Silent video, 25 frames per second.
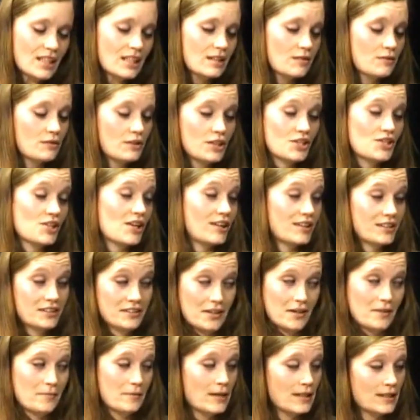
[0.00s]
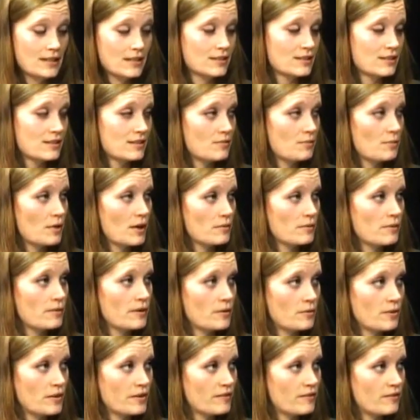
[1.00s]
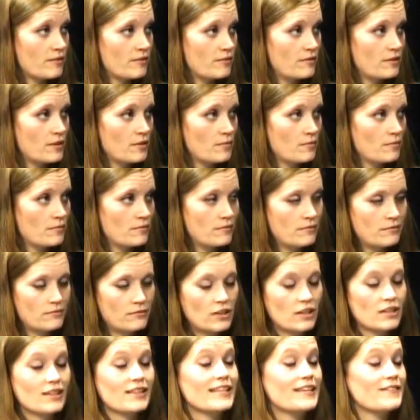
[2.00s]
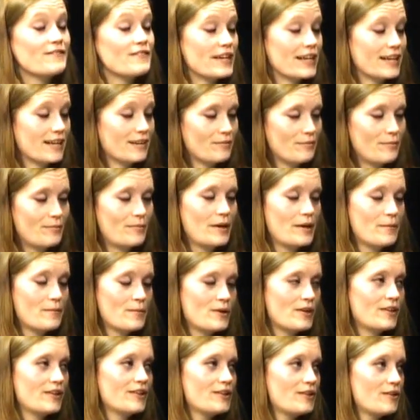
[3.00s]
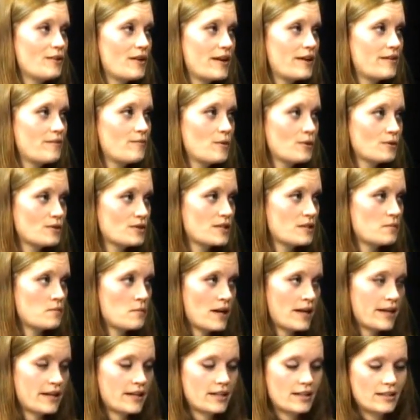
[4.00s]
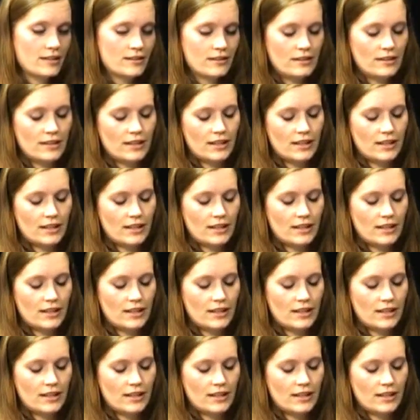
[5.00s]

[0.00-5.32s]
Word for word: the Dalai Lama. It's probably one of the, the living people who I most admire.